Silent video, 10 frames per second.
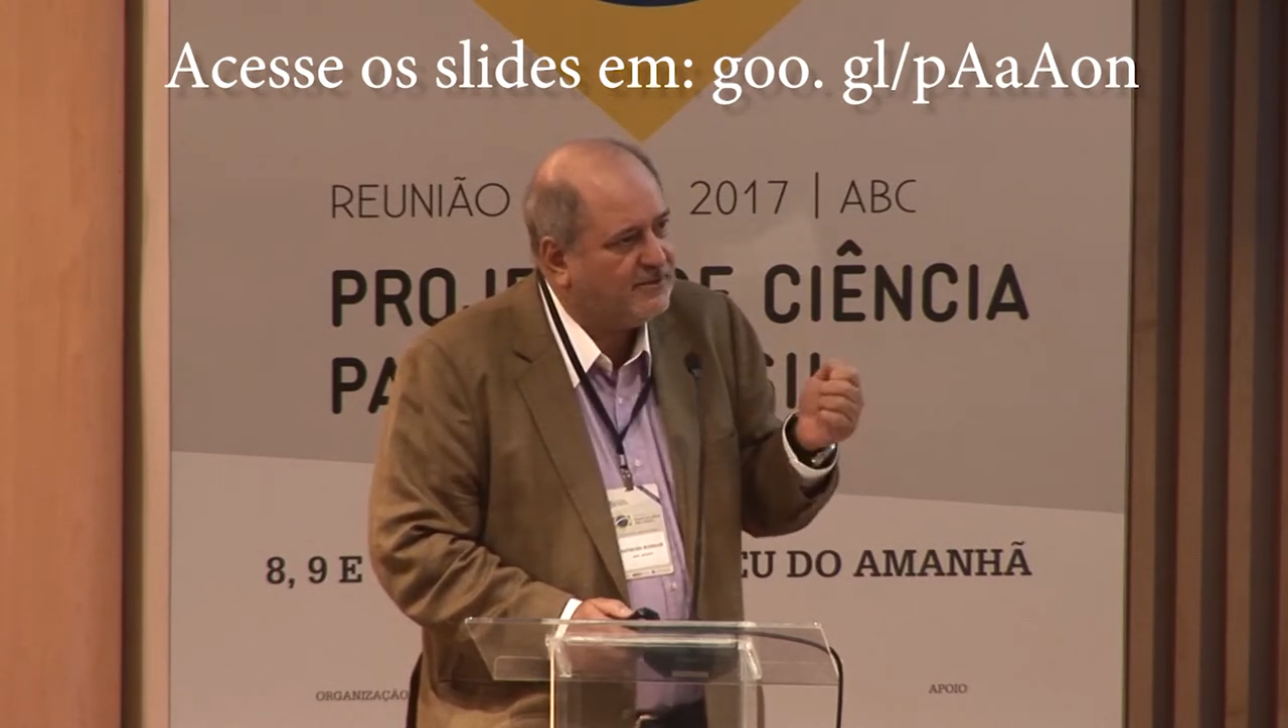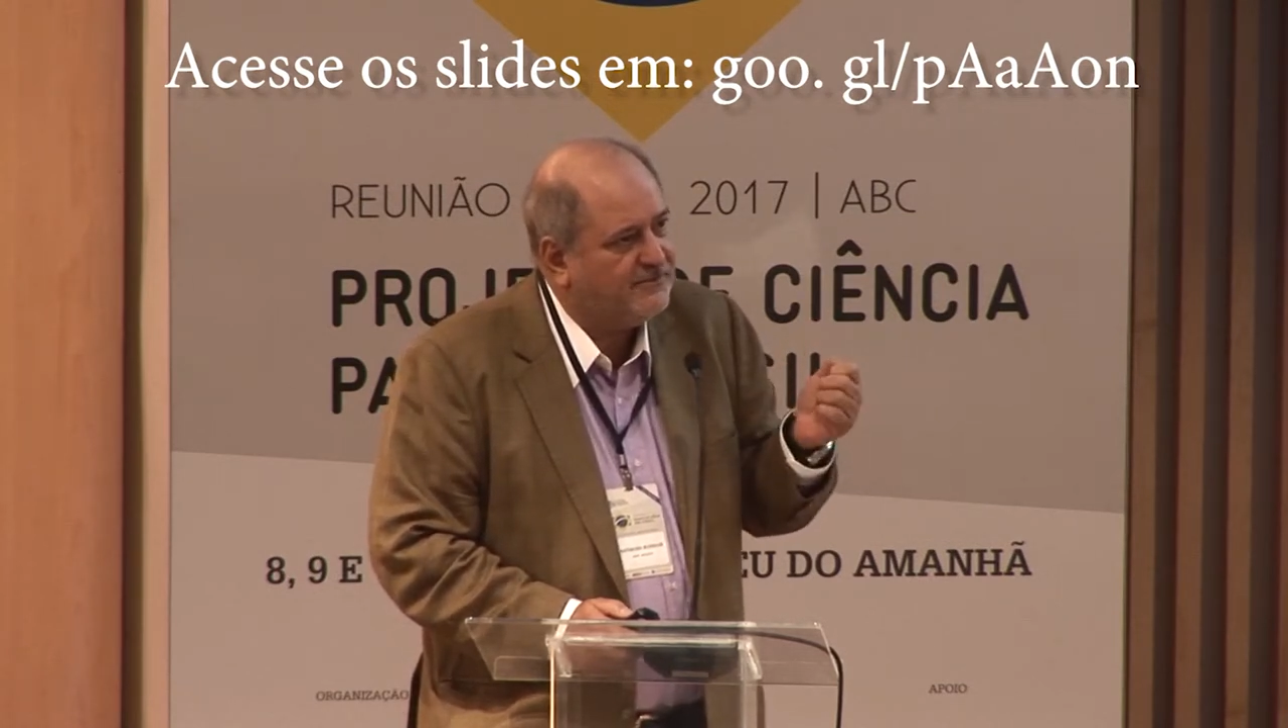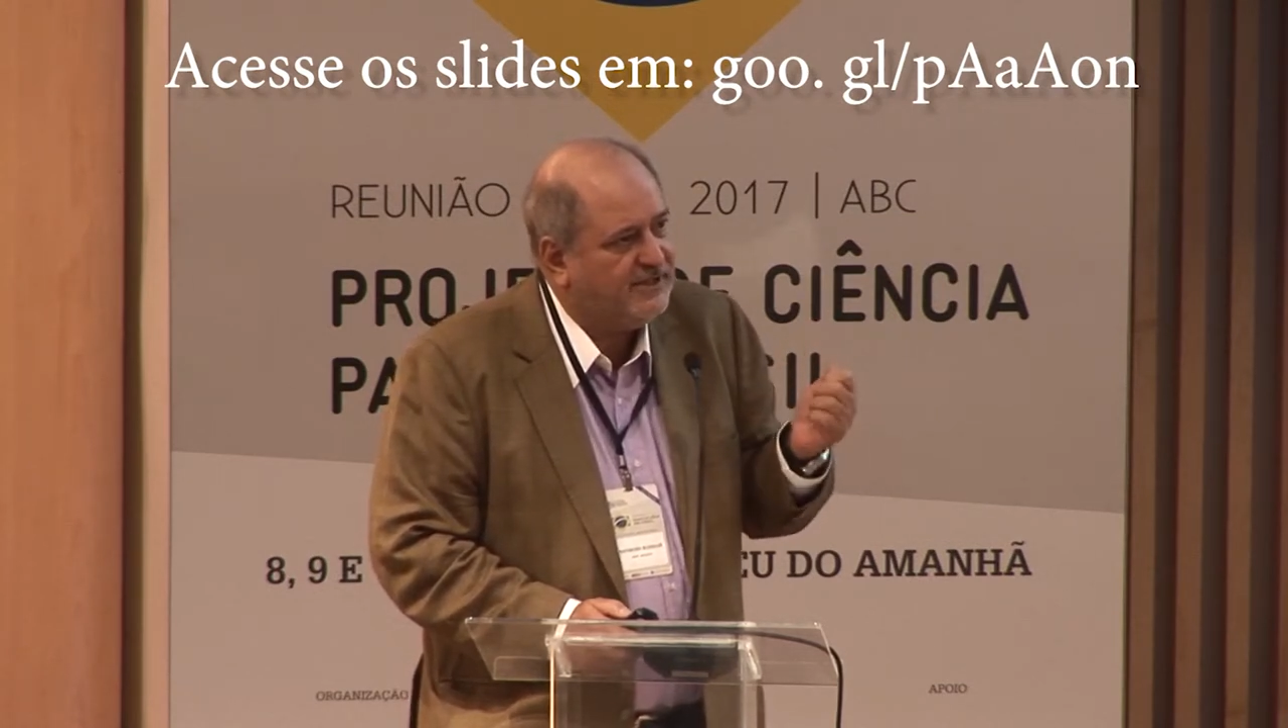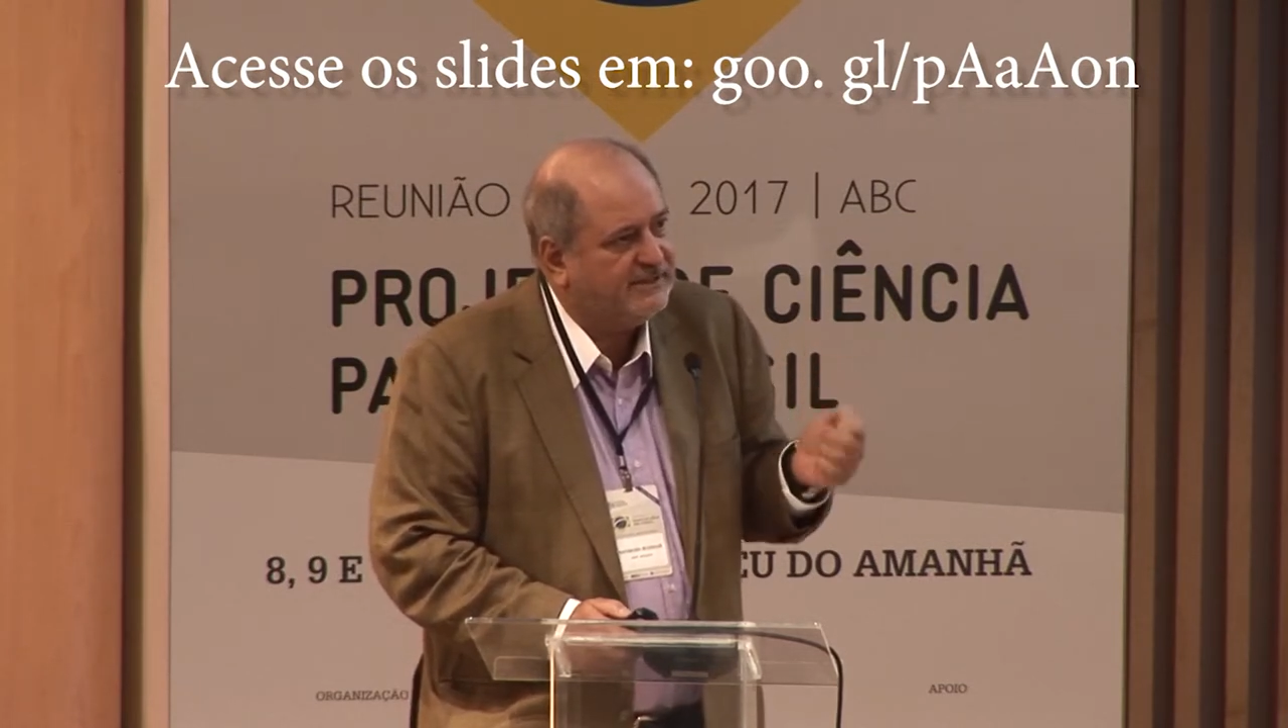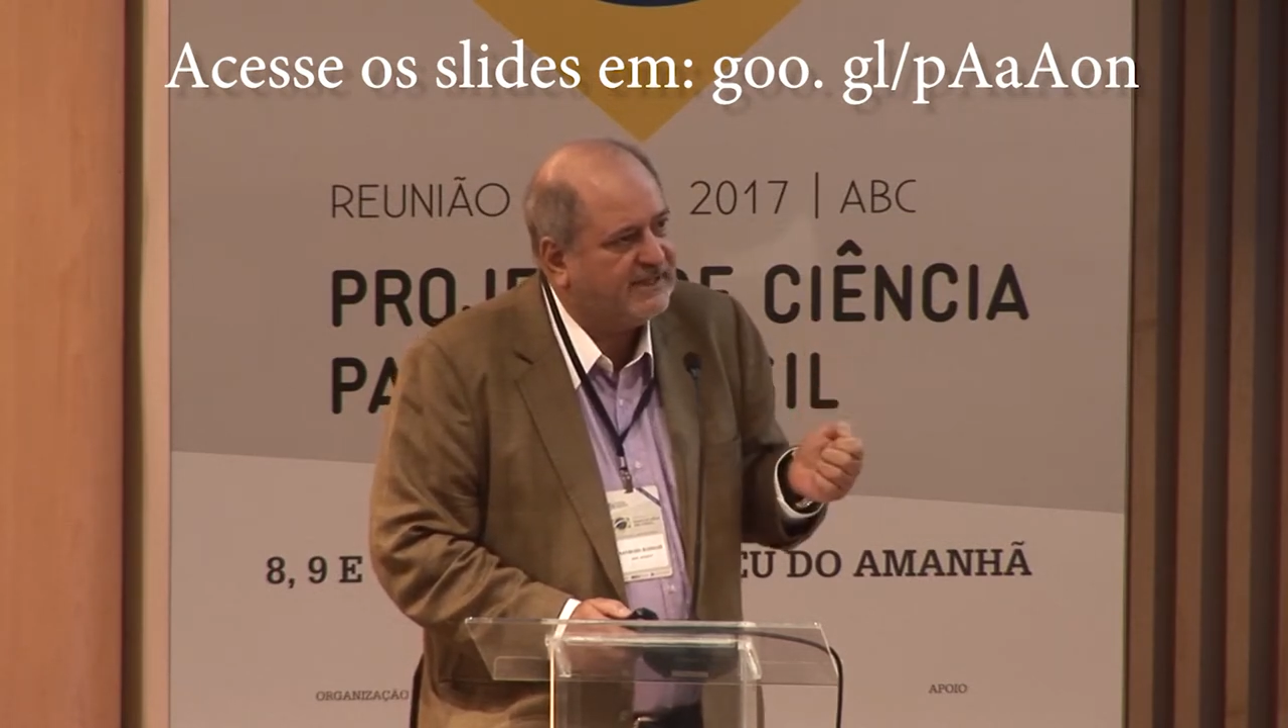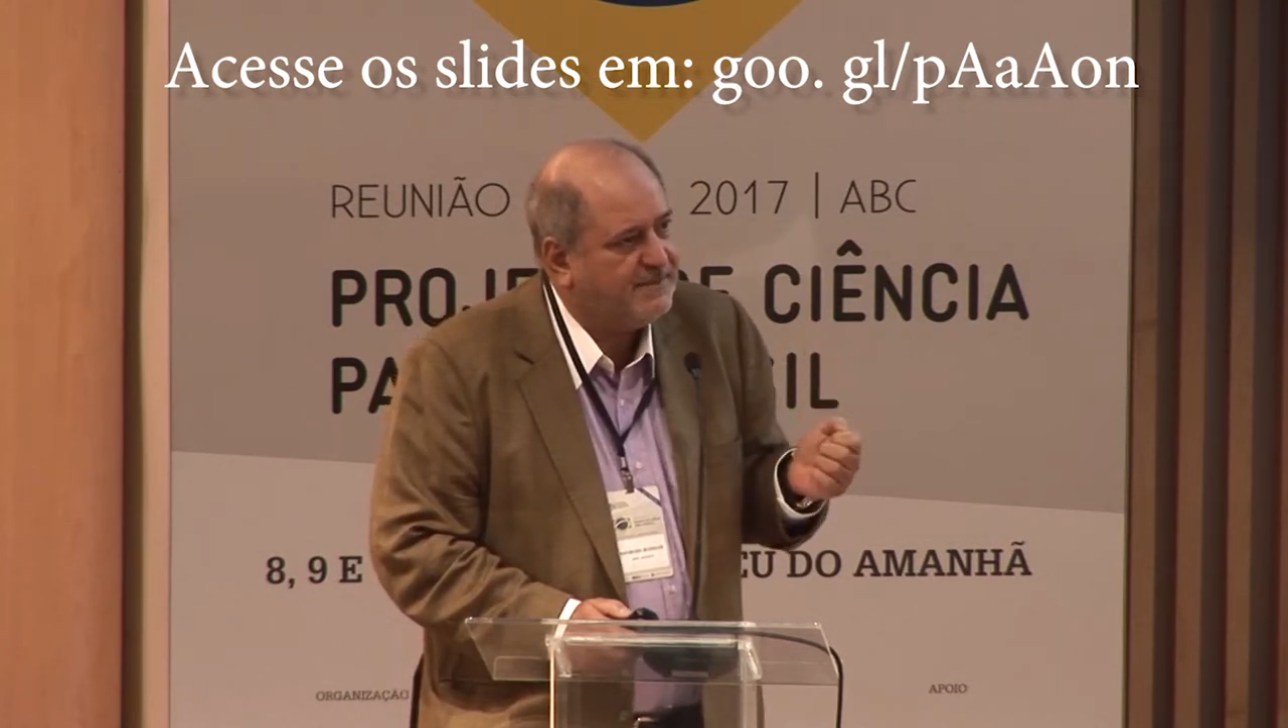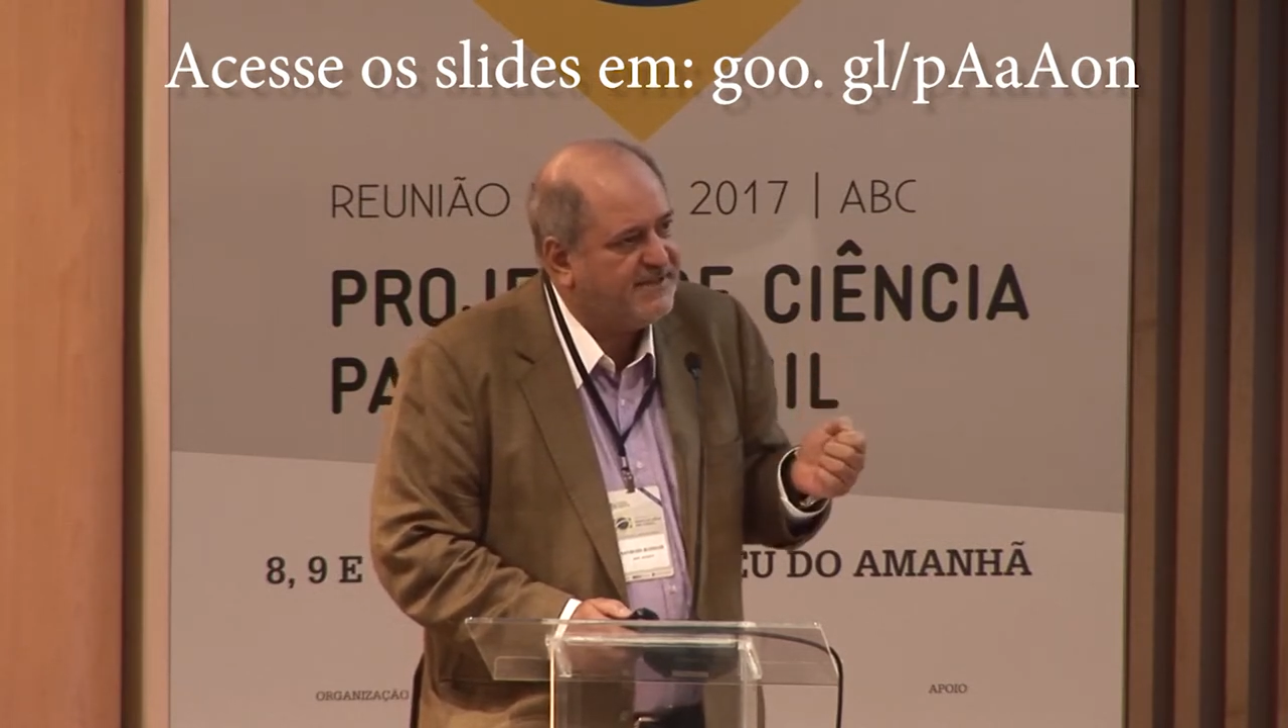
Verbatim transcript: of real-time